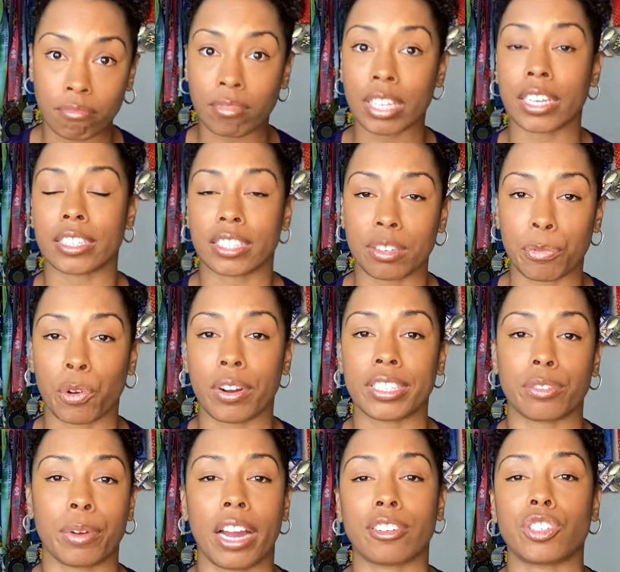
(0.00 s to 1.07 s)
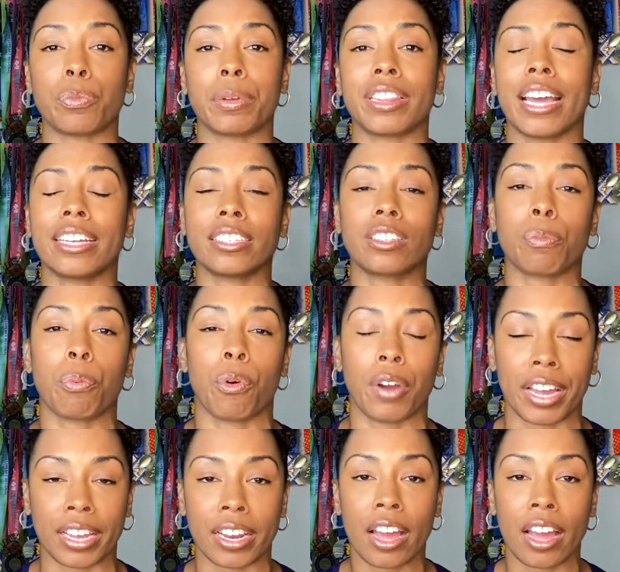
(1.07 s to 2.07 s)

get some noise around you. But that's the point.